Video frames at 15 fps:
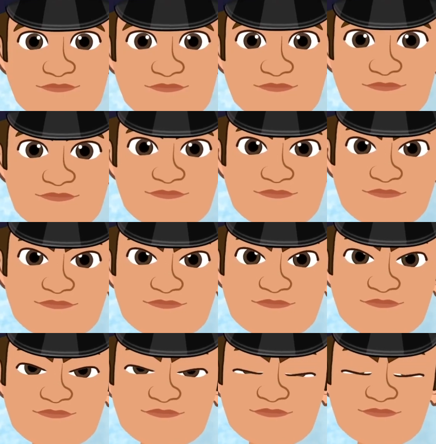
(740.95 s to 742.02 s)
The officer
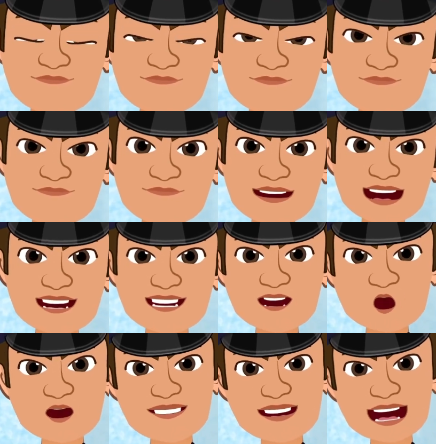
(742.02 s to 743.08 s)
told me that I
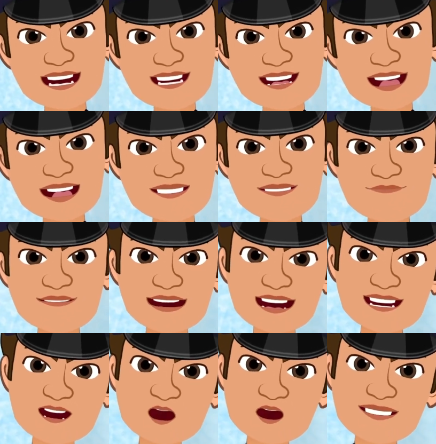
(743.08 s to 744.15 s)
was the last person
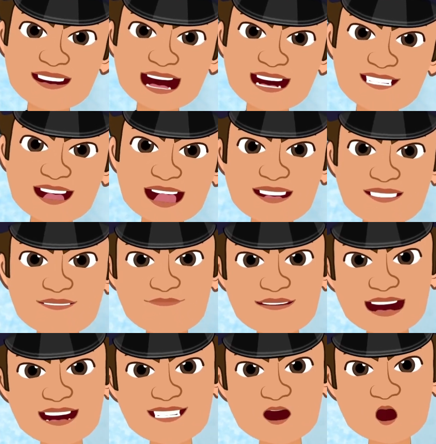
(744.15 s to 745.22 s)
he would have ever
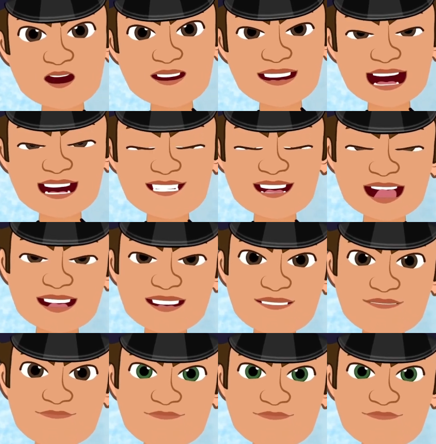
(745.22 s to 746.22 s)
suspected of being a traitor.